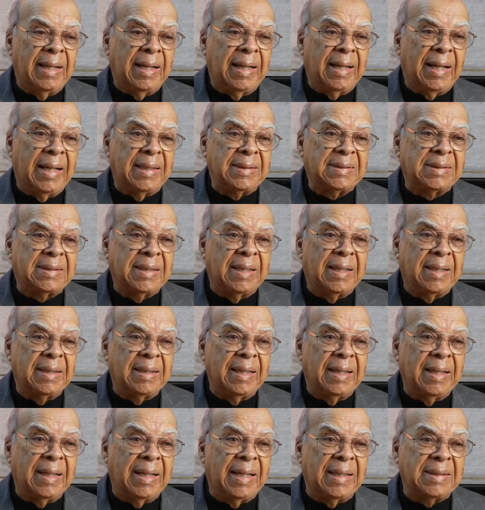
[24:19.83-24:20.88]
I start
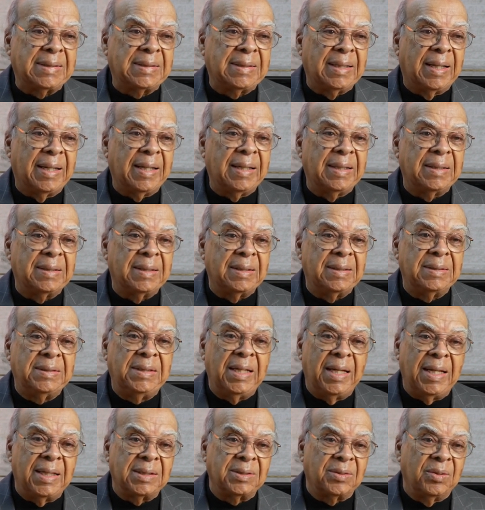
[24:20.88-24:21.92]
I started a
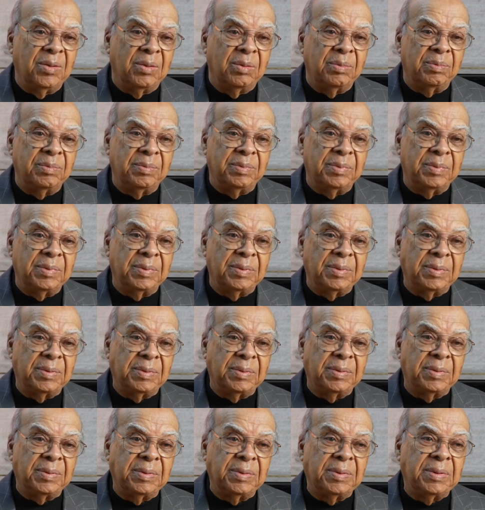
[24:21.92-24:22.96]
jazz group
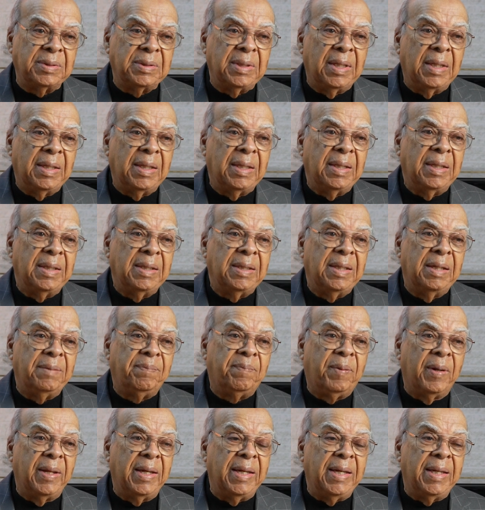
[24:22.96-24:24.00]
that
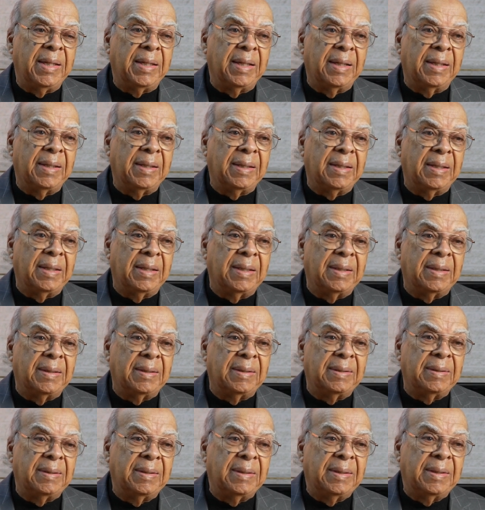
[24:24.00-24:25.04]
played. Uh,
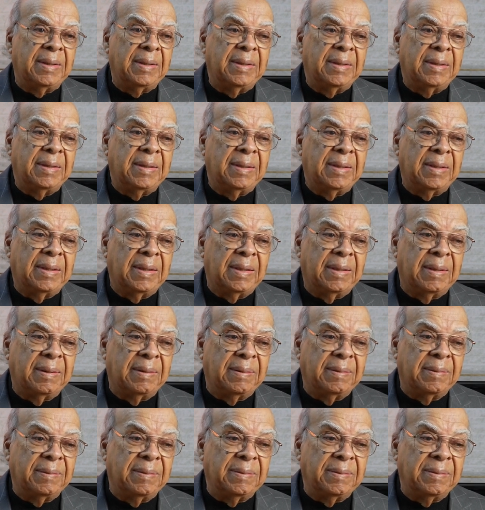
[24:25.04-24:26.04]
uh uh,